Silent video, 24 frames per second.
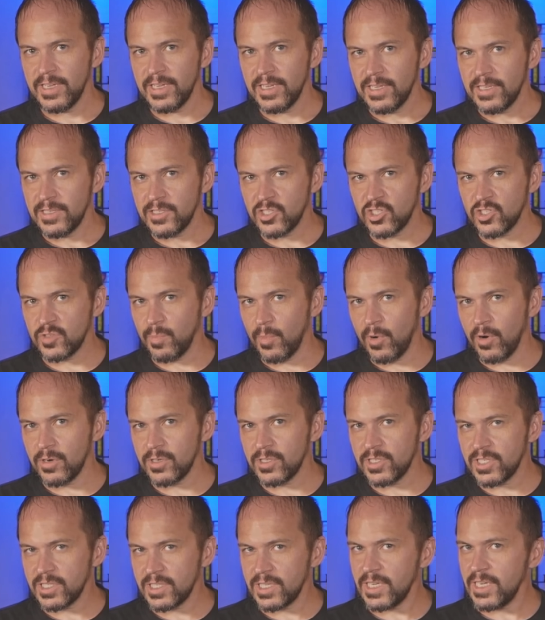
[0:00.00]
Smart
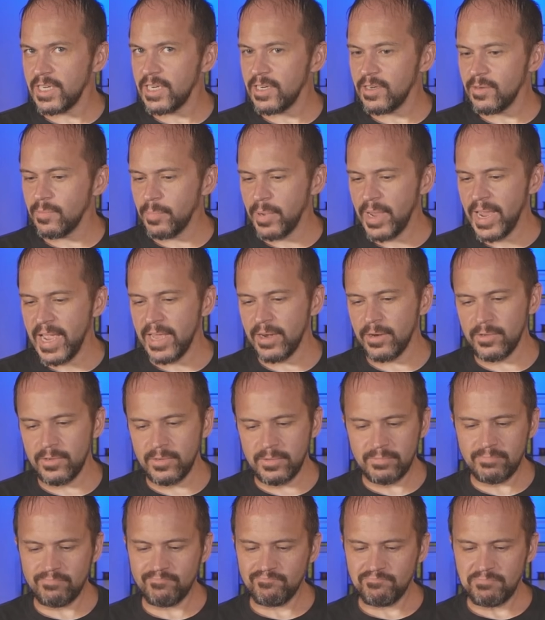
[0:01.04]
Scene
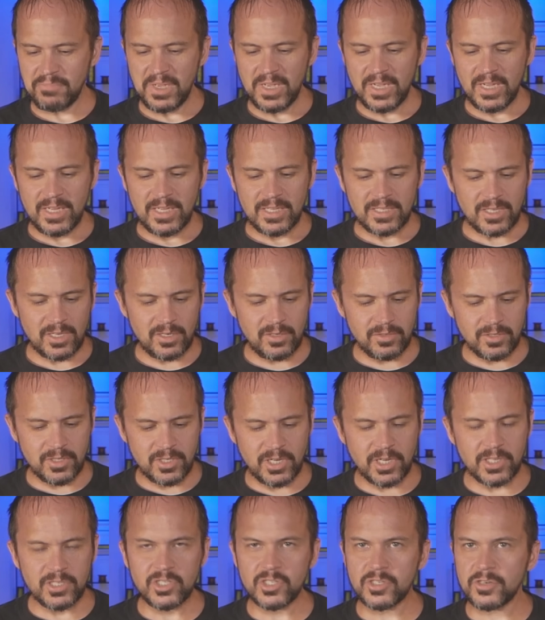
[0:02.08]
panel. It's a little
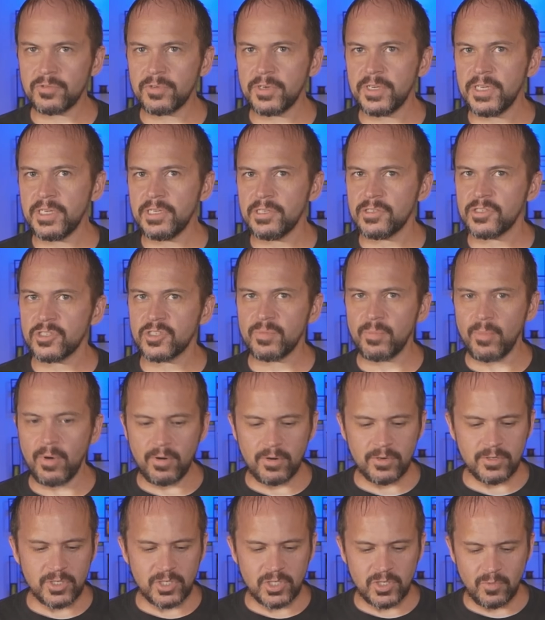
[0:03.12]
touchscreen
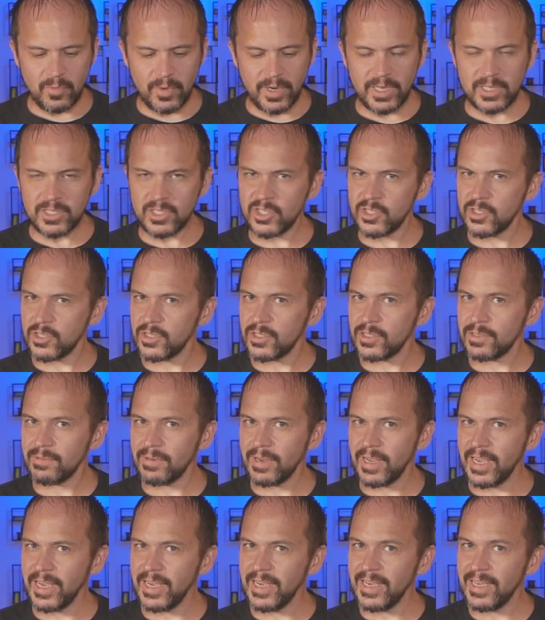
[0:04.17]
smart switch,
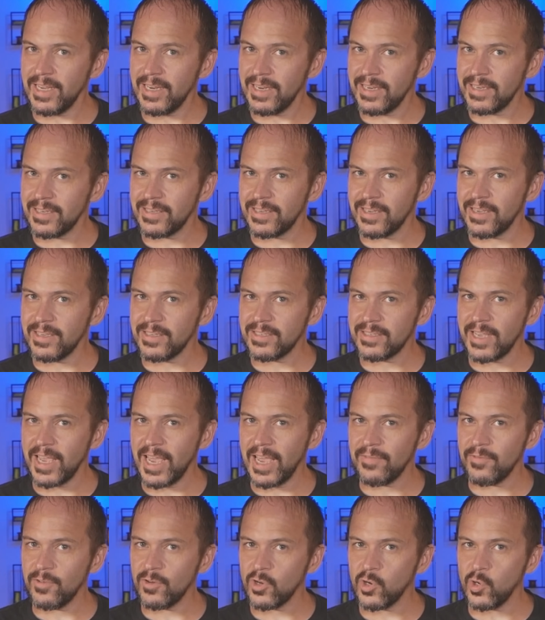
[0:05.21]
and it does
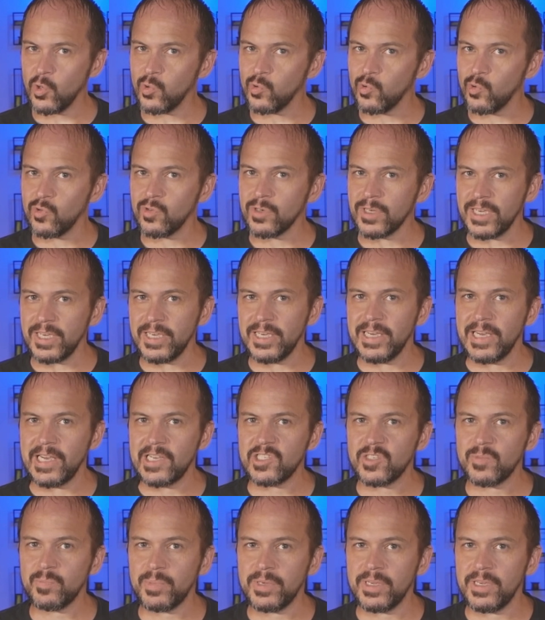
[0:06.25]
have a cool
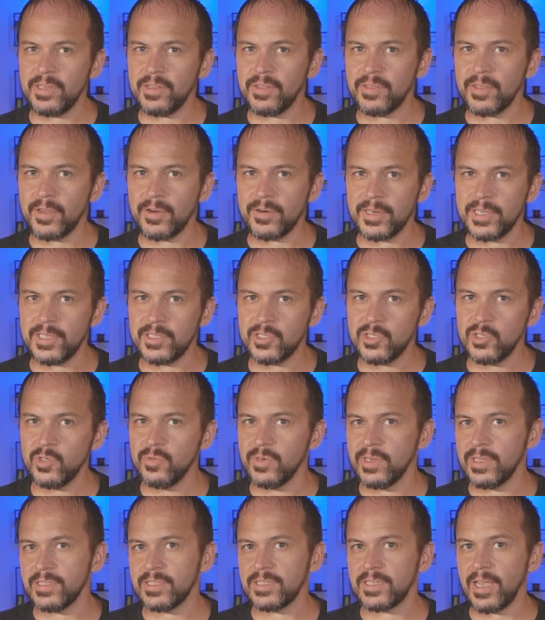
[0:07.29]
ESP32
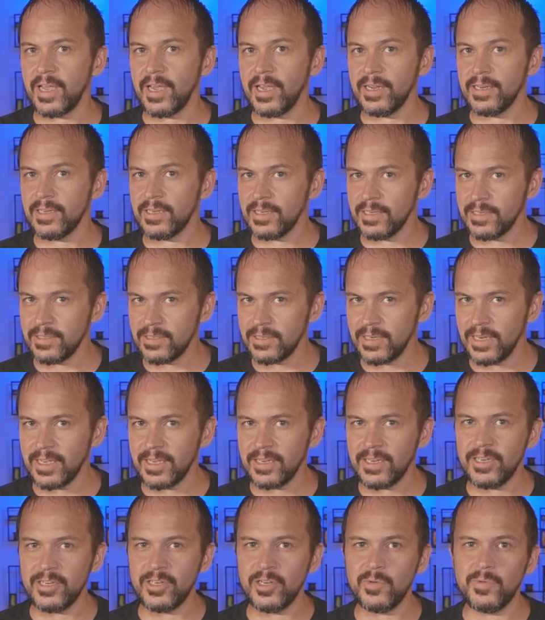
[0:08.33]
inside, because yeah,
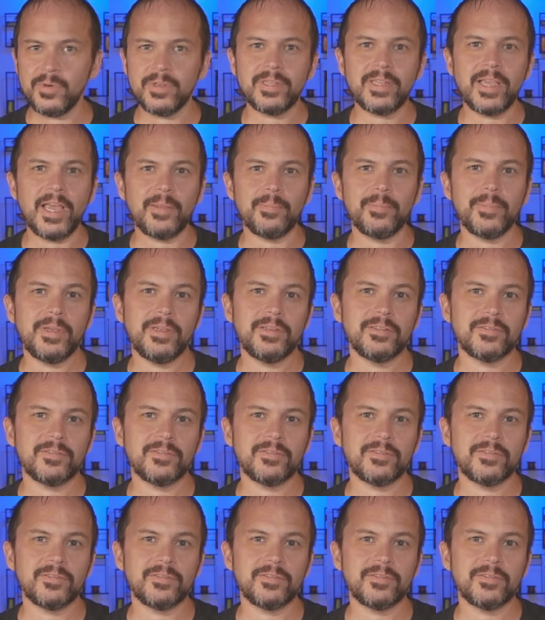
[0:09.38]
you know what that means,